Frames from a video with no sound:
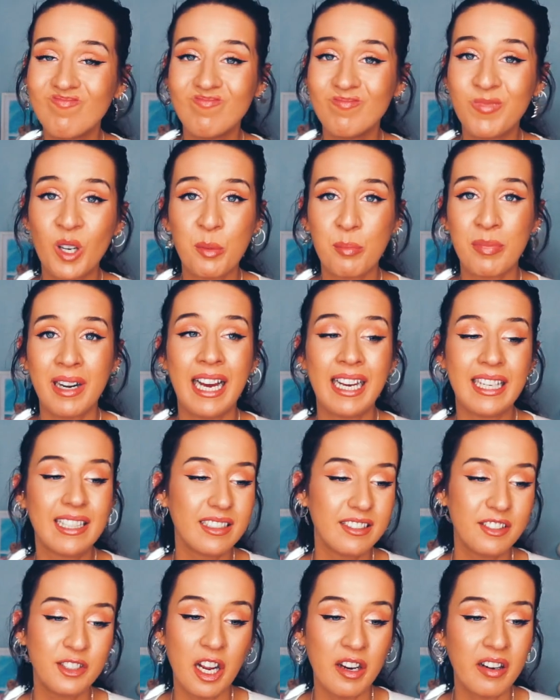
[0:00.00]
Point
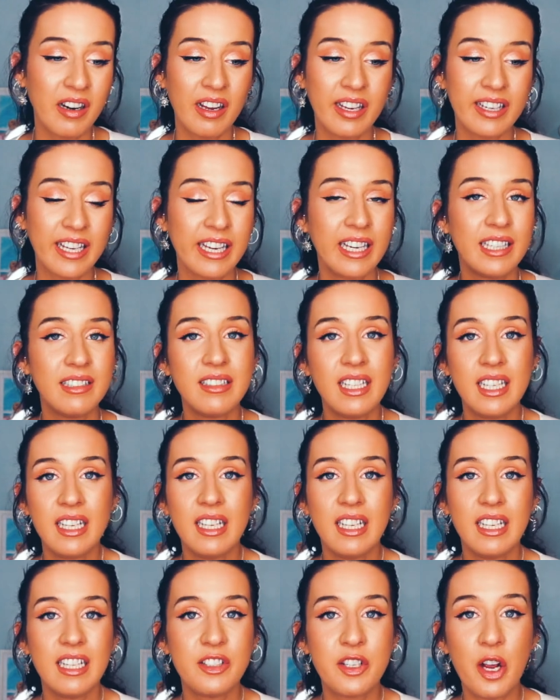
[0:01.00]
blank, don't like it.
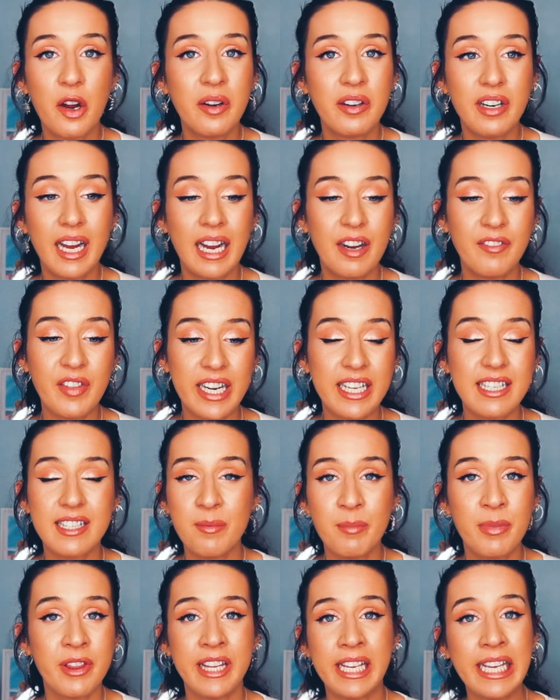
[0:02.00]
Don't have any
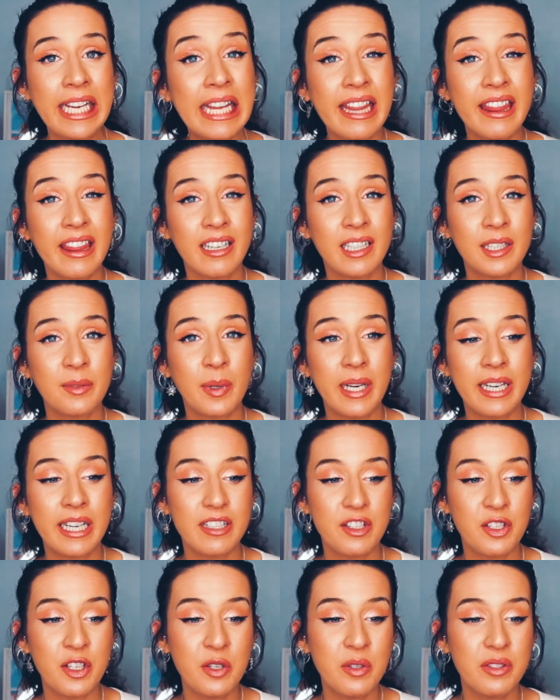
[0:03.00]
sympathy either when
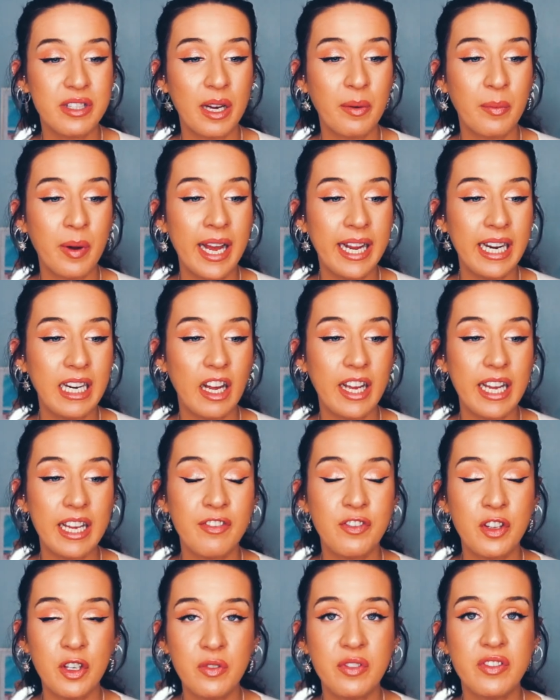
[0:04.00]
it's used that way. Like,
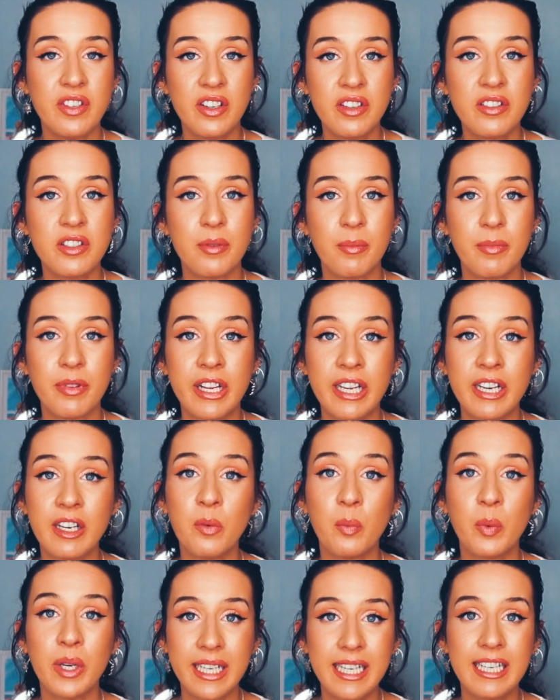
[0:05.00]
if you've done
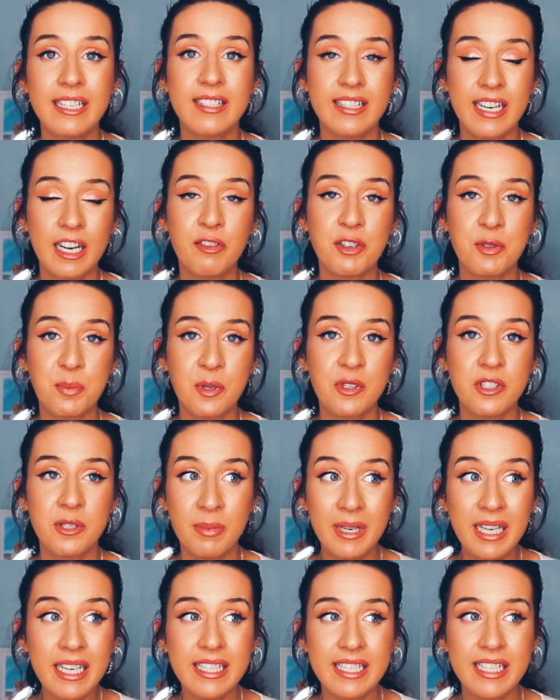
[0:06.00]
something, we need to take
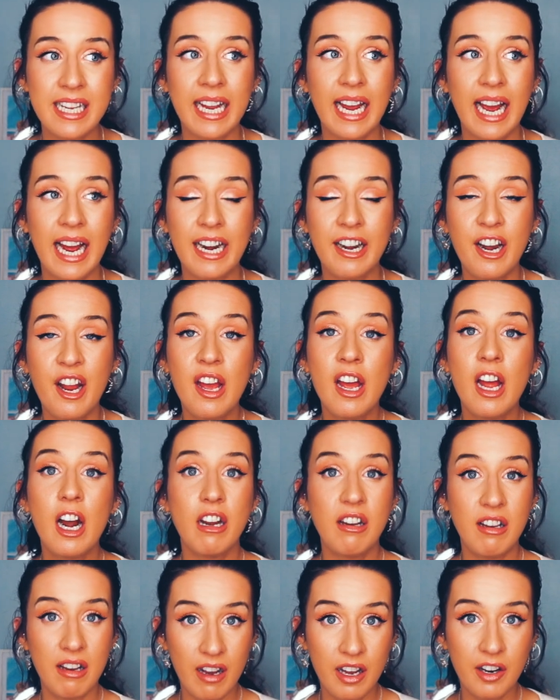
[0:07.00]
responsibility and
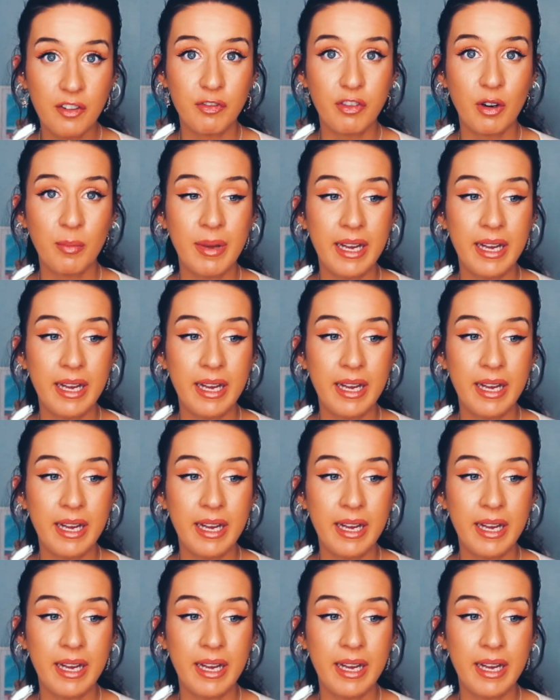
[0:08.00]
learn from